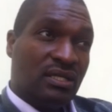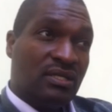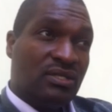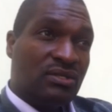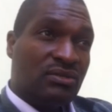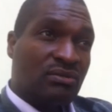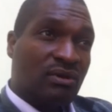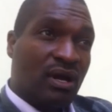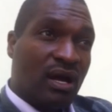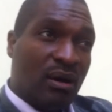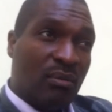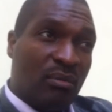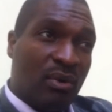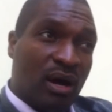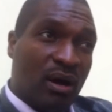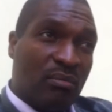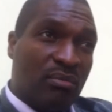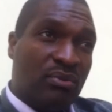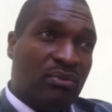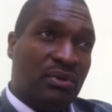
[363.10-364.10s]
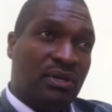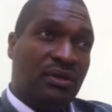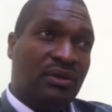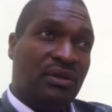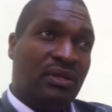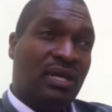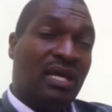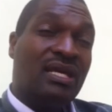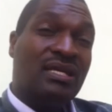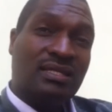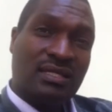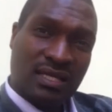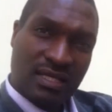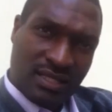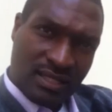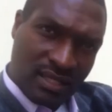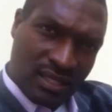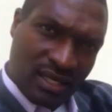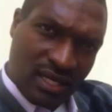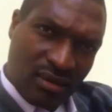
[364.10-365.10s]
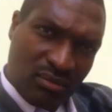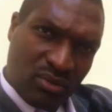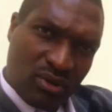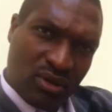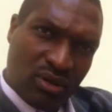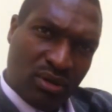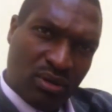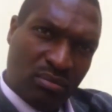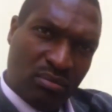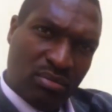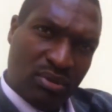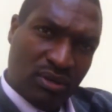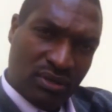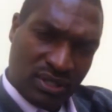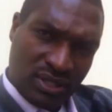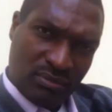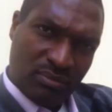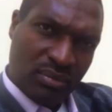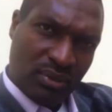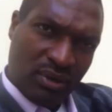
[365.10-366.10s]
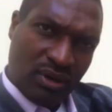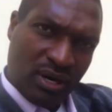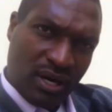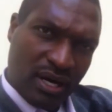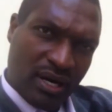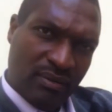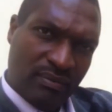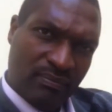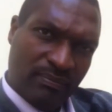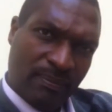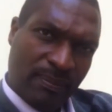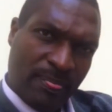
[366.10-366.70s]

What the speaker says: needs to come up with a sustainable program,